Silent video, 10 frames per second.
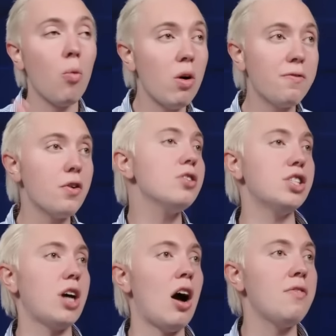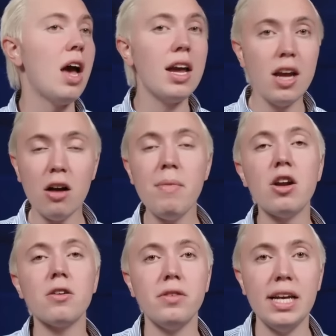Well, first off, young men
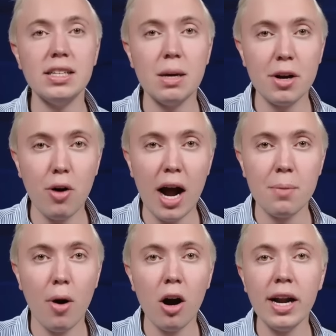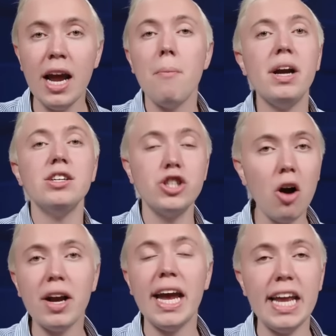are fleeing the Democratic Party because
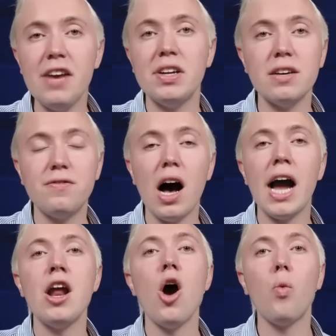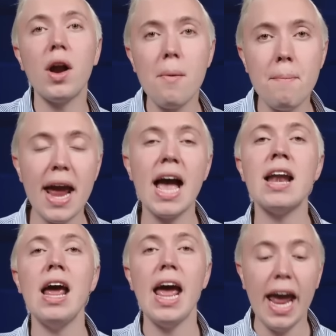y'all can't even define what a
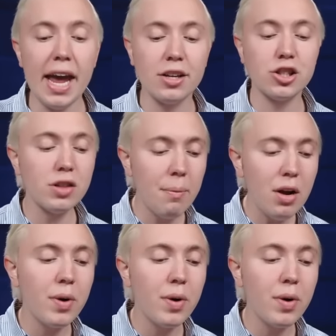man is. So let me